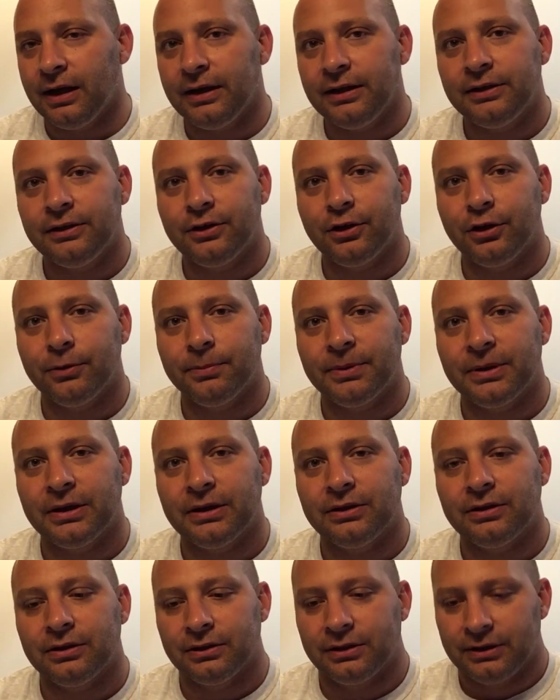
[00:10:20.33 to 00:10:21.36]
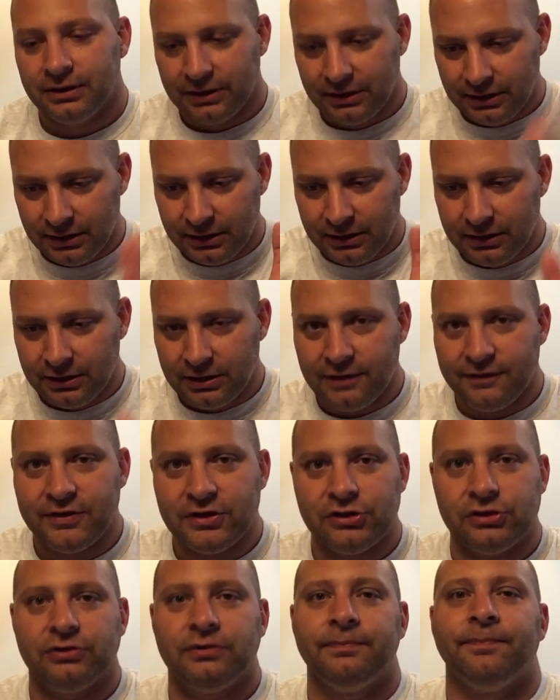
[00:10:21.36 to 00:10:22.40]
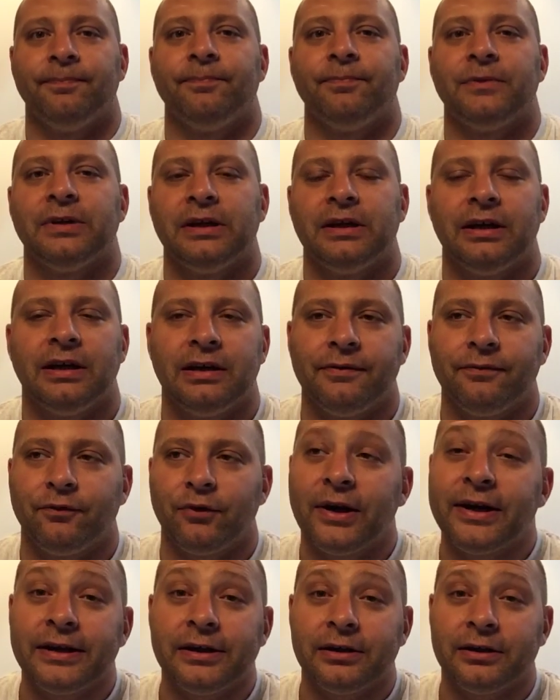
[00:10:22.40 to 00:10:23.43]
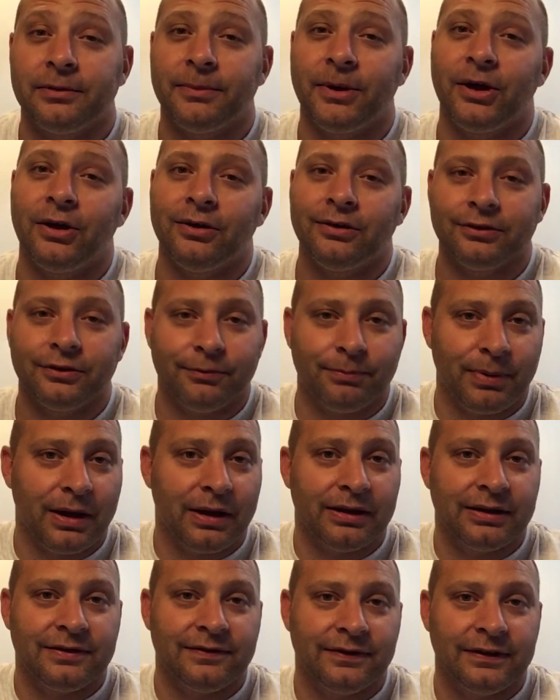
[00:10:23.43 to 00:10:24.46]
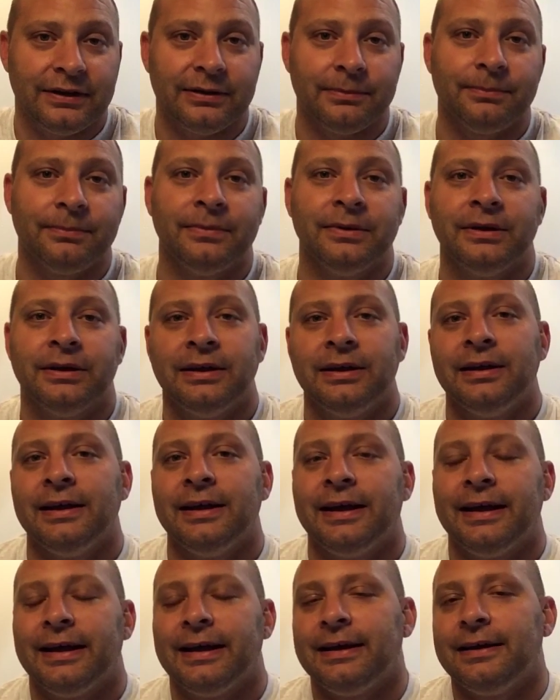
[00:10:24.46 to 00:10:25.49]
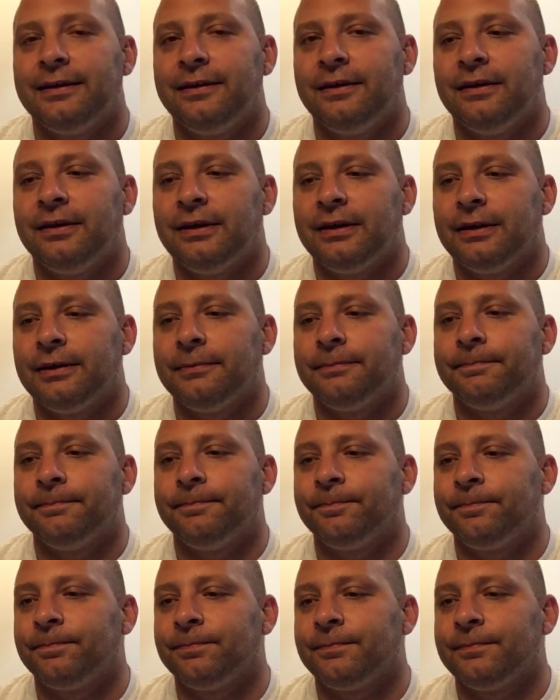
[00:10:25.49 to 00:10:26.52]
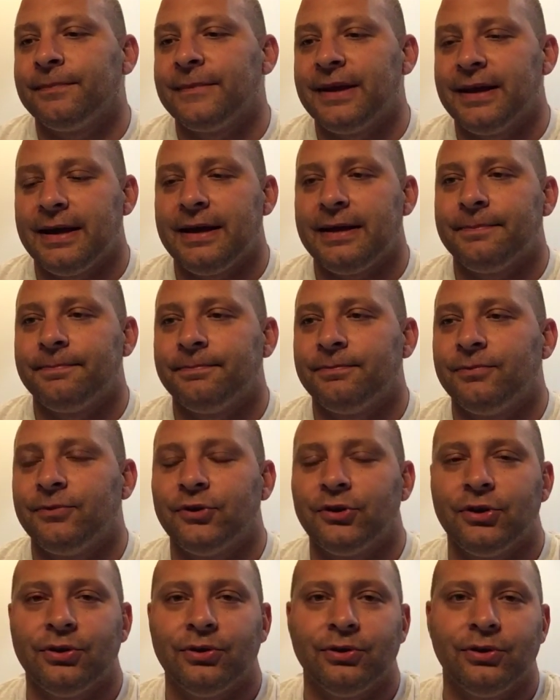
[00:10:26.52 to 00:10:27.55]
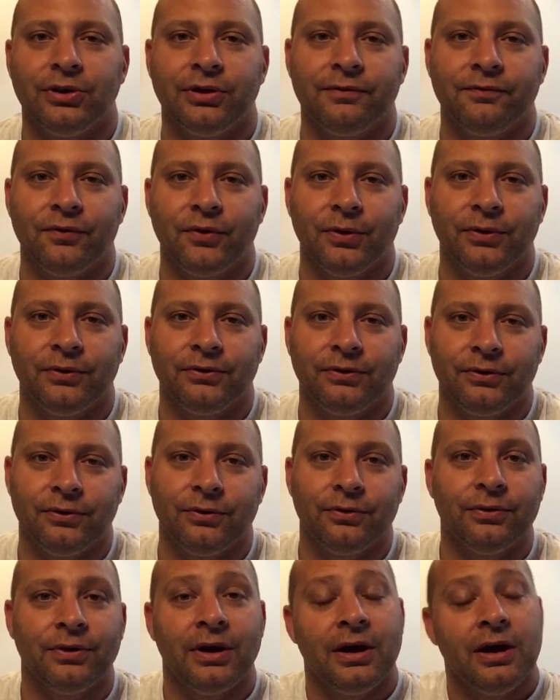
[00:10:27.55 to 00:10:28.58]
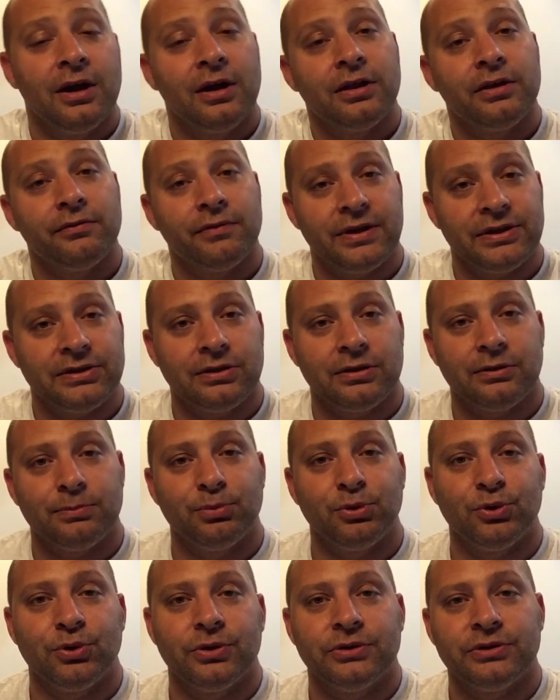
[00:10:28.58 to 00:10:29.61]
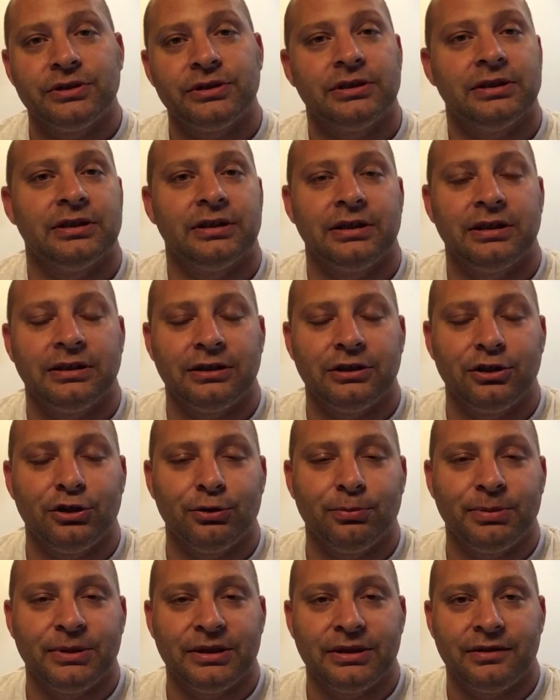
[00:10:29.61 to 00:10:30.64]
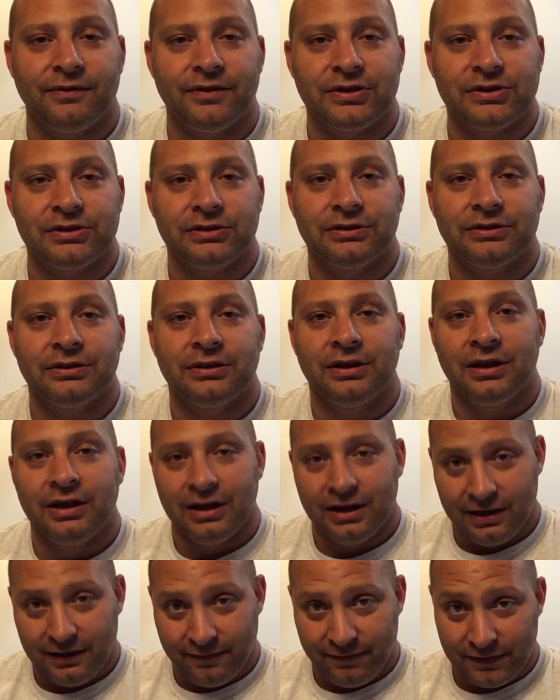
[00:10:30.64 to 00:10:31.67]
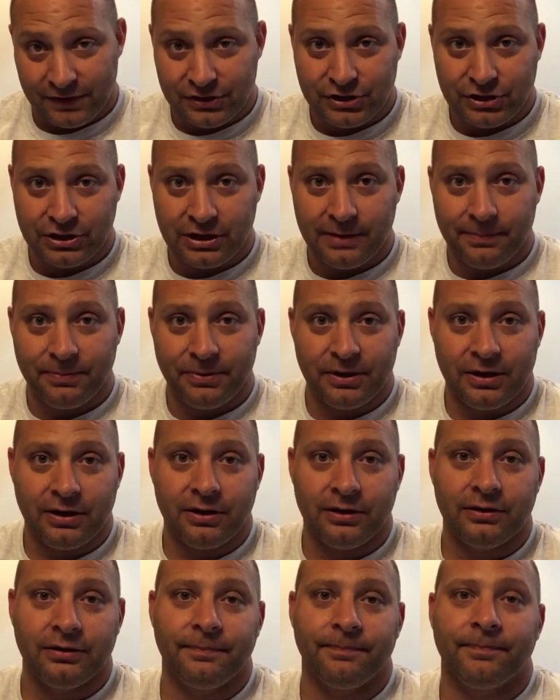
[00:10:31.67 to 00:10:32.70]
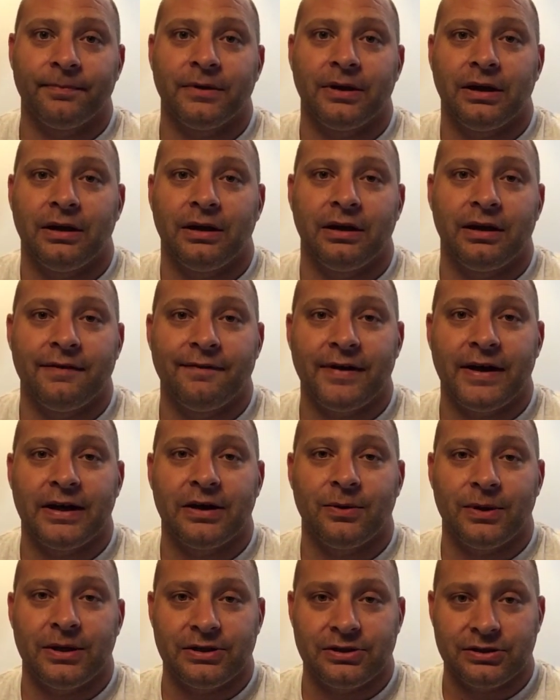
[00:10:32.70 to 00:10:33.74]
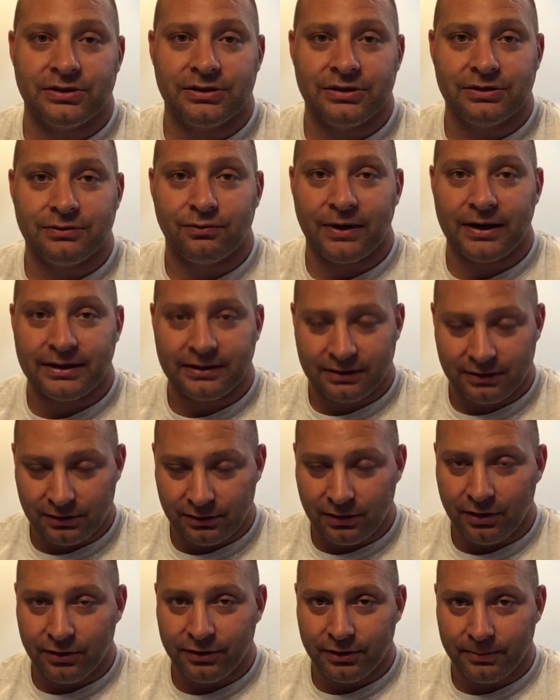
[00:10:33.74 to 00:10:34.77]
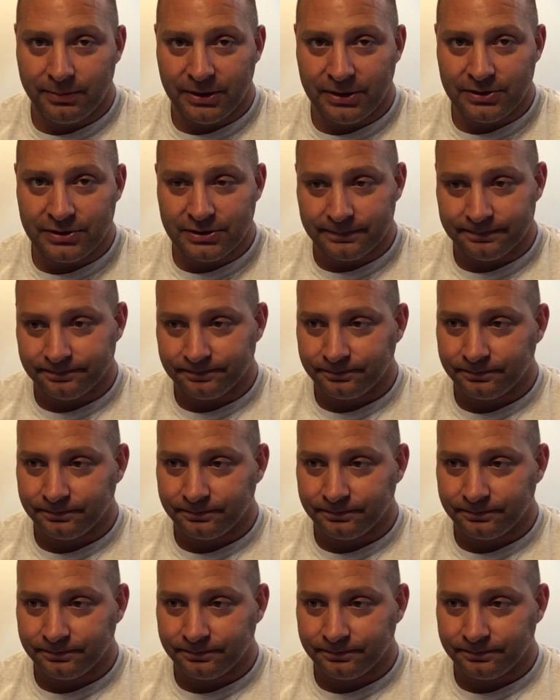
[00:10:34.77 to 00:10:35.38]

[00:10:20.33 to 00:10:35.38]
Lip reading: in the European division. I've rated them all. You've probably seen them. And yeah, so looking forward to the rest of the brewers in the European division finishing up their evaluations, rating all their beers.